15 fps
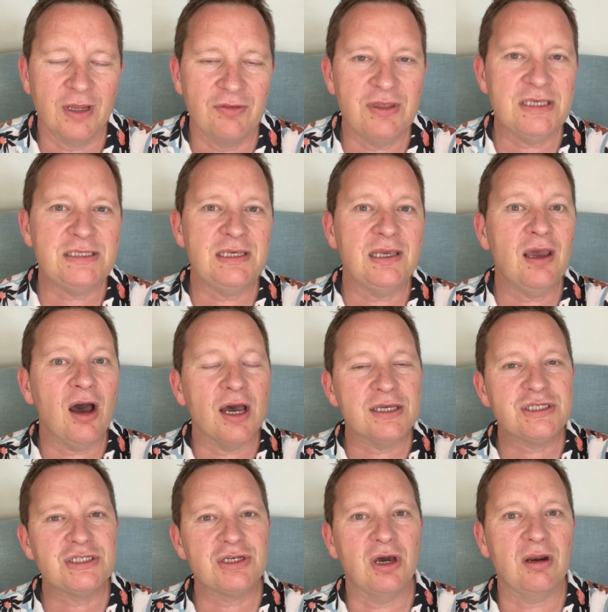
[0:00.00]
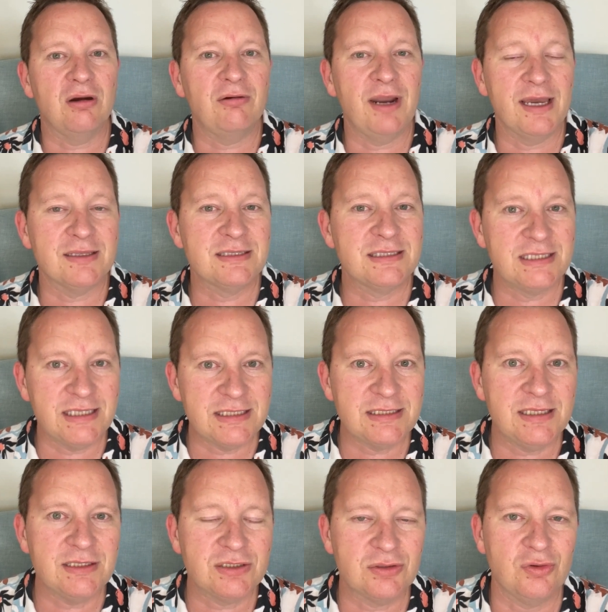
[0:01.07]
This year I shot around
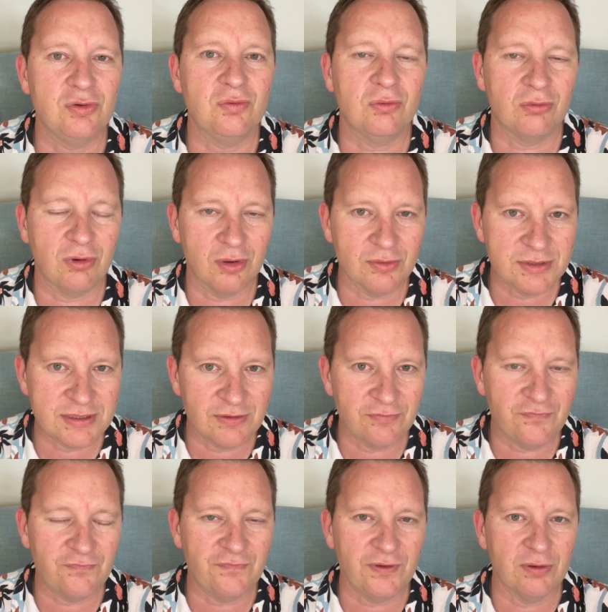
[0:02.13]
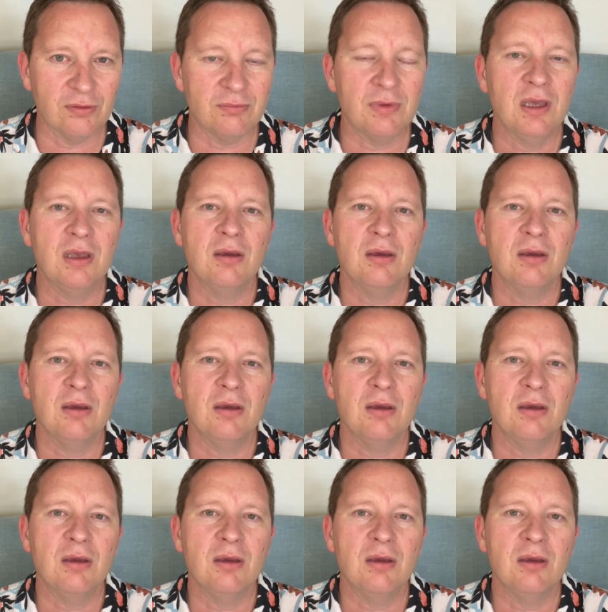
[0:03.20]
62 rolls of film,